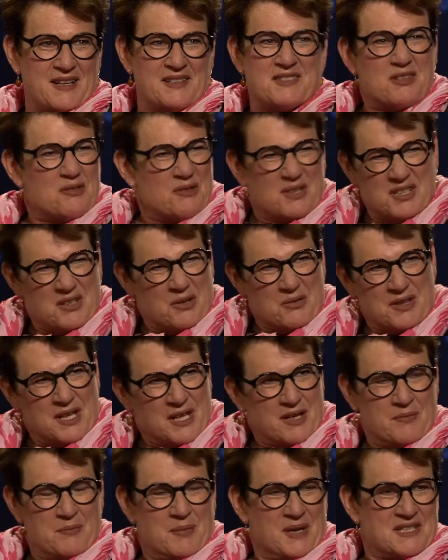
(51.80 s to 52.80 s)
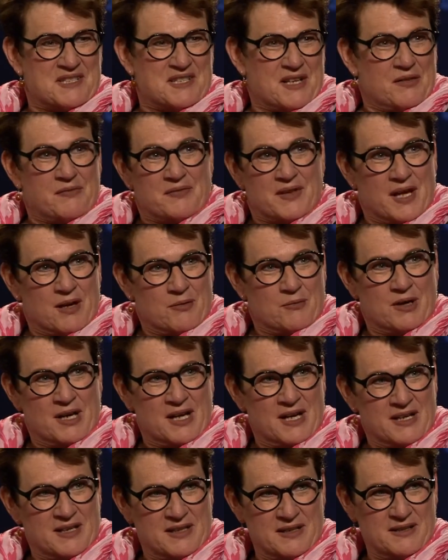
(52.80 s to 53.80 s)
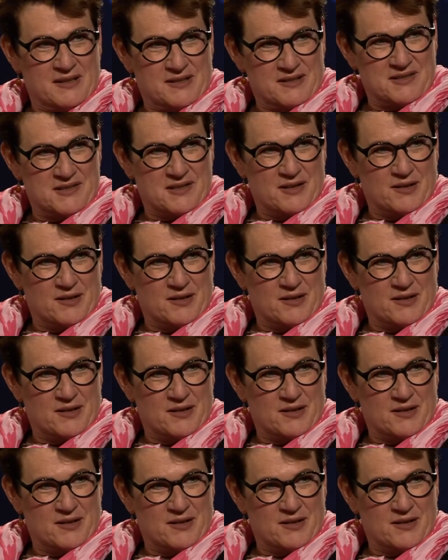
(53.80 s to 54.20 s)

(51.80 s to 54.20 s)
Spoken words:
I certainly don't think of myself that way. So.